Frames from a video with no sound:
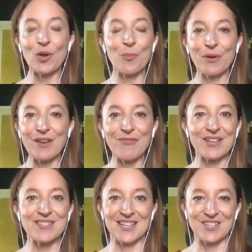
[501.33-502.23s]
What were your
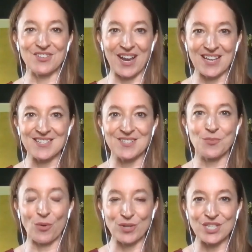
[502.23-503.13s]
previous
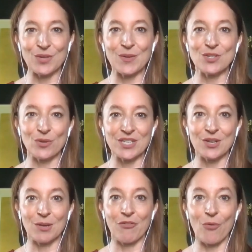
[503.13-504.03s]
interests? What did you
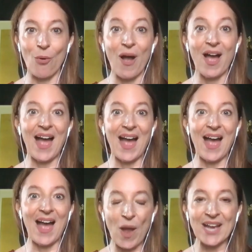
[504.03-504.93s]
enjoy doing before?
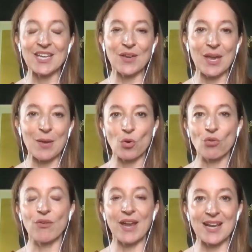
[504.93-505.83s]
Where can you
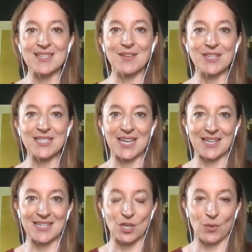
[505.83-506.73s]
get more
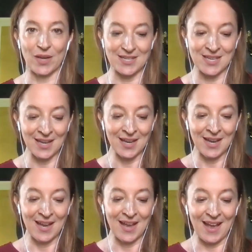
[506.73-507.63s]
creativity into
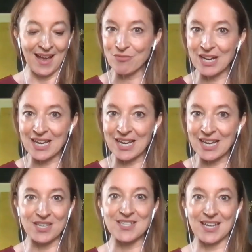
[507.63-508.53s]
it? And that's a
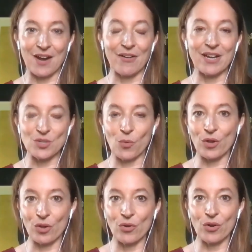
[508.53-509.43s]
really interesting
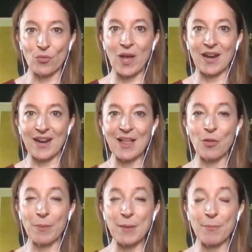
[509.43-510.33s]
area to work on as
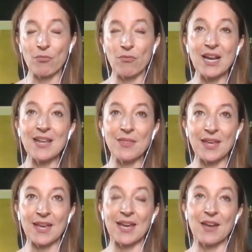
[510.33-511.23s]
well, and help people
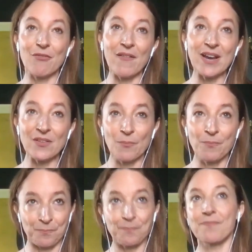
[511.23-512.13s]
really think in a
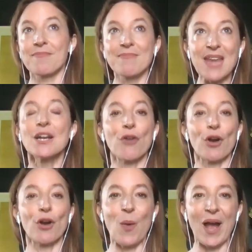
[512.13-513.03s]
very
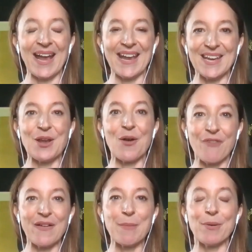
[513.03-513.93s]
macro
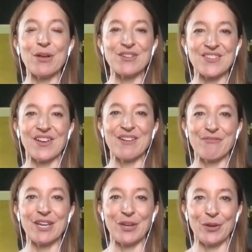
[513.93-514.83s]
way, a very
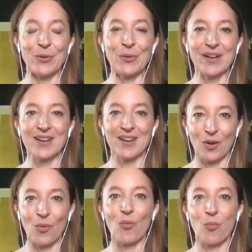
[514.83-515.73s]
bird's eye
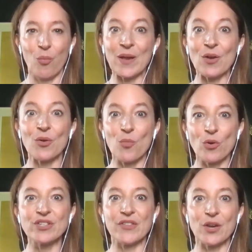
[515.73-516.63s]
view, what's
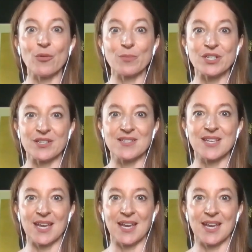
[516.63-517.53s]
going on and what are the
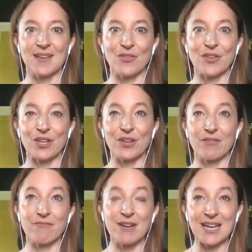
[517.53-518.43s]
options here, so
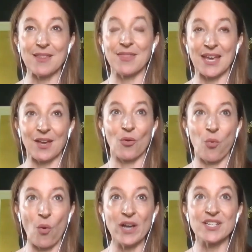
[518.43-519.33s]
that you can really
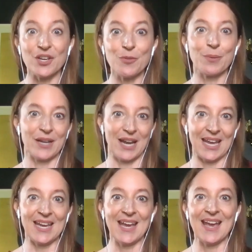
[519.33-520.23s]
think quite
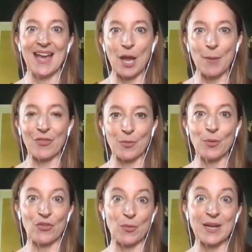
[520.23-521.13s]
openly
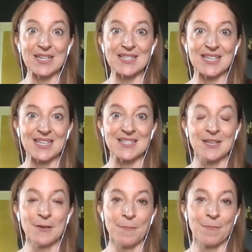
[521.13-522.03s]
about the
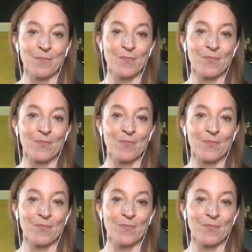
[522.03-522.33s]
possibilities.